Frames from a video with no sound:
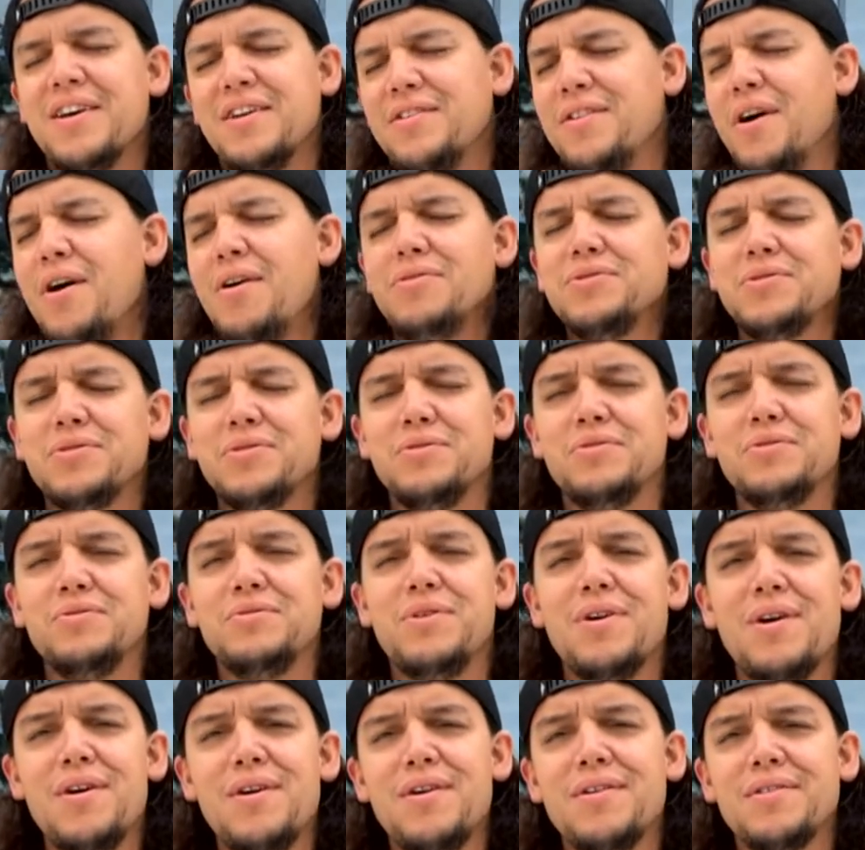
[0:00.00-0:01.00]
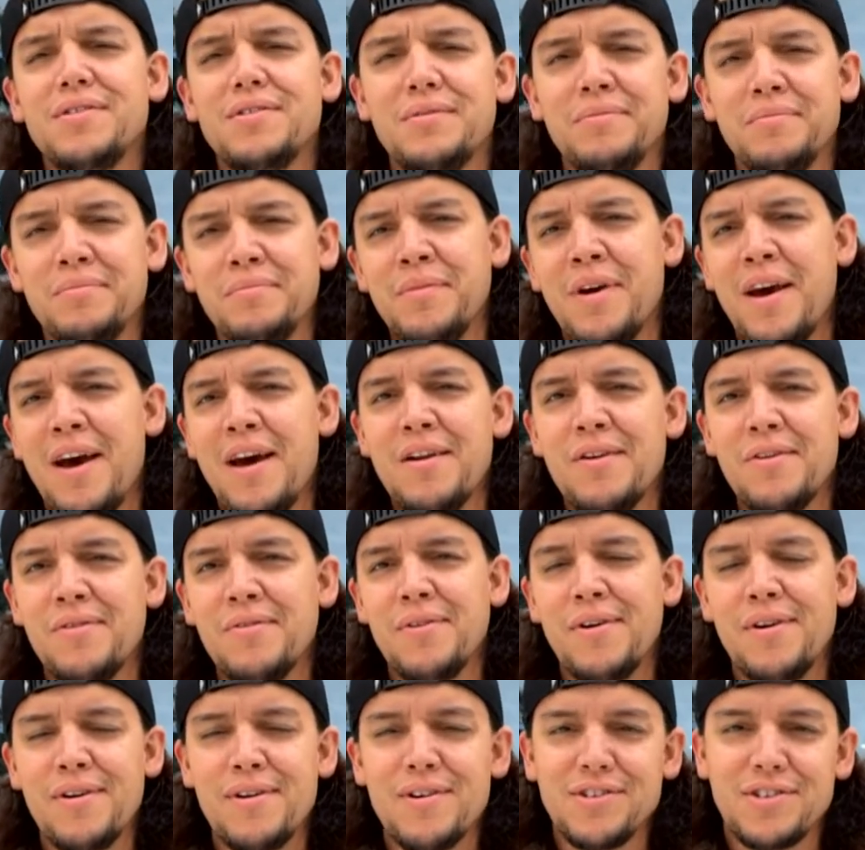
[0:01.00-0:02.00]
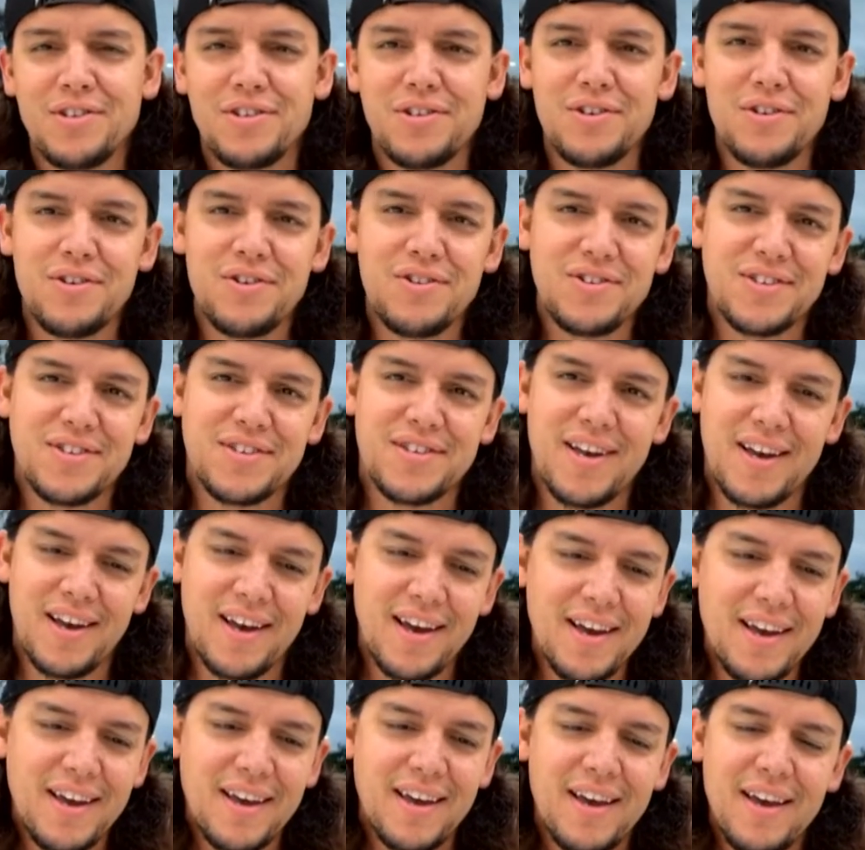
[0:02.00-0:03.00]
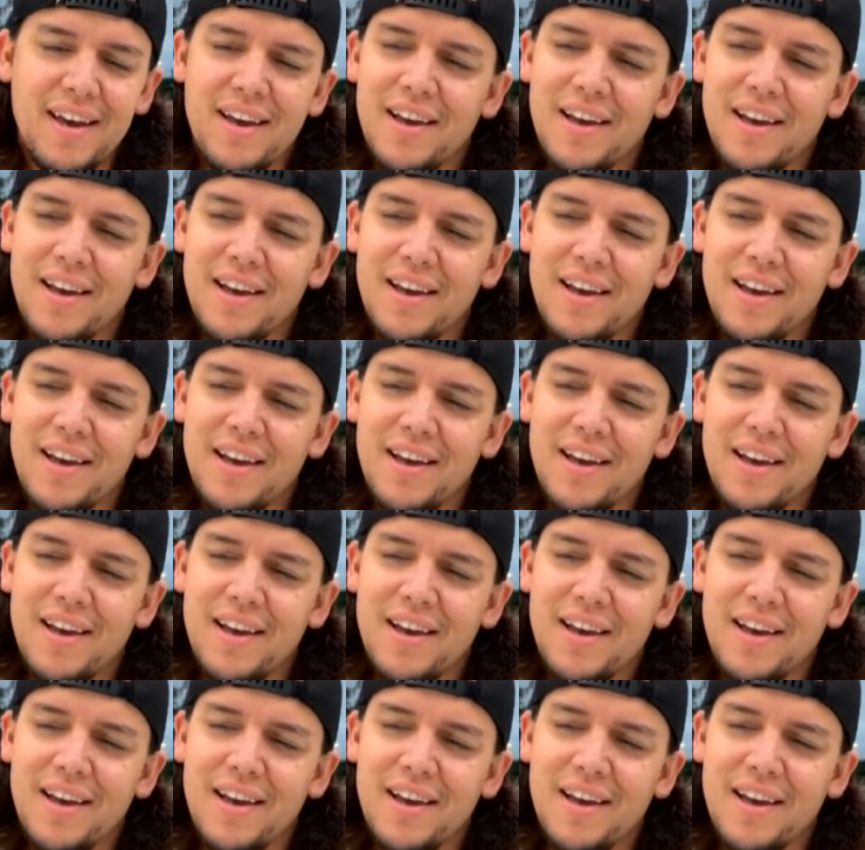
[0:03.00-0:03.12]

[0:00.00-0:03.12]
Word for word: Knows her worth no matter what you say.